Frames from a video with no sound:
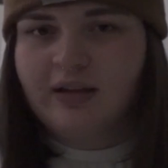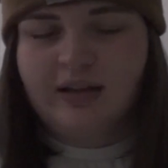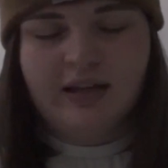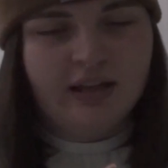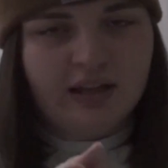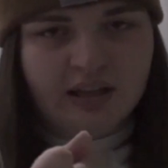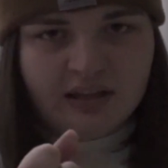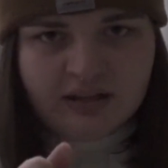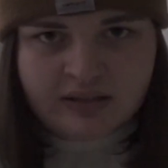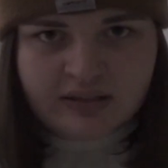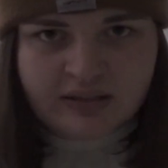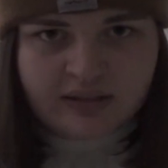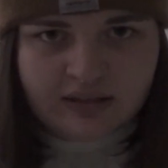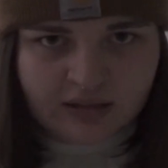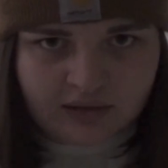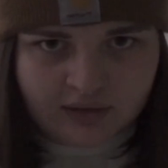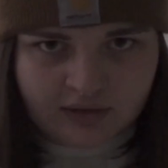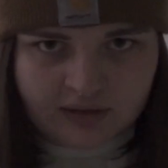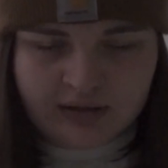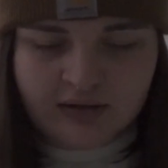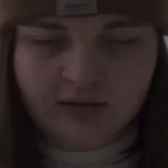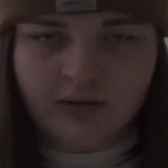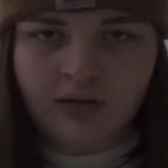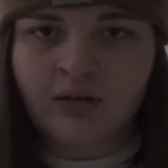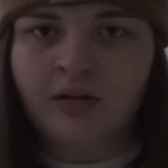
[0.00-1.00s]

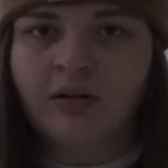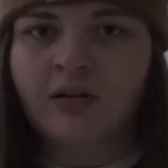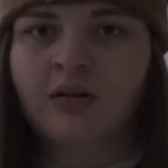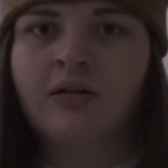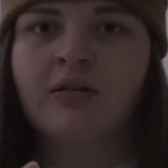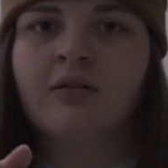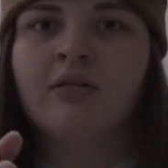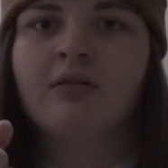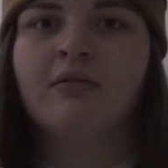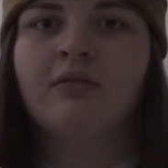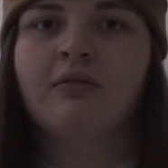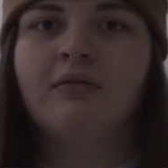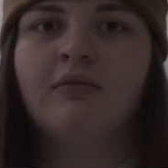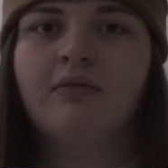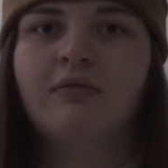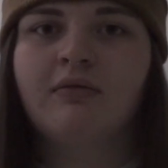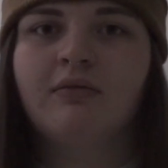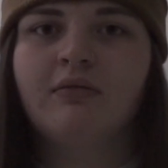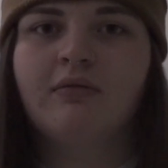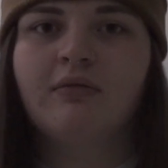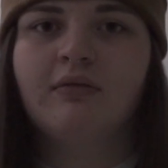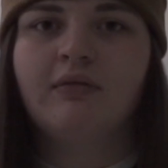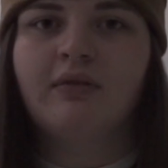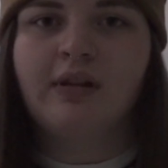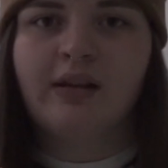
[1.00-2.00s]
instantly learn
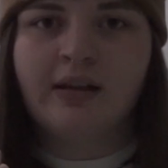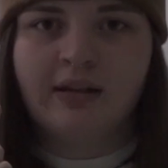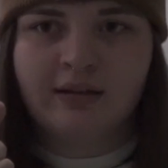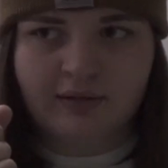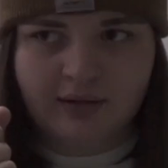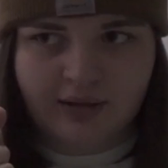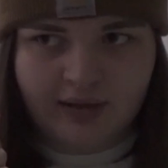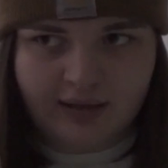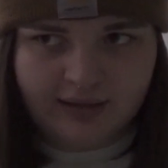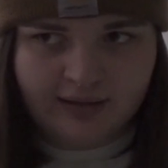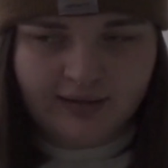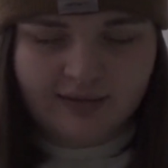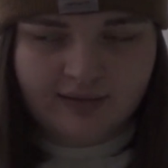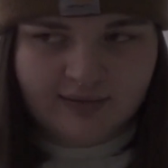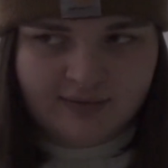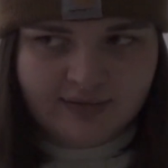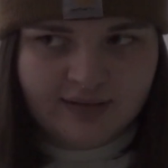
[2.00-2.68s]
and like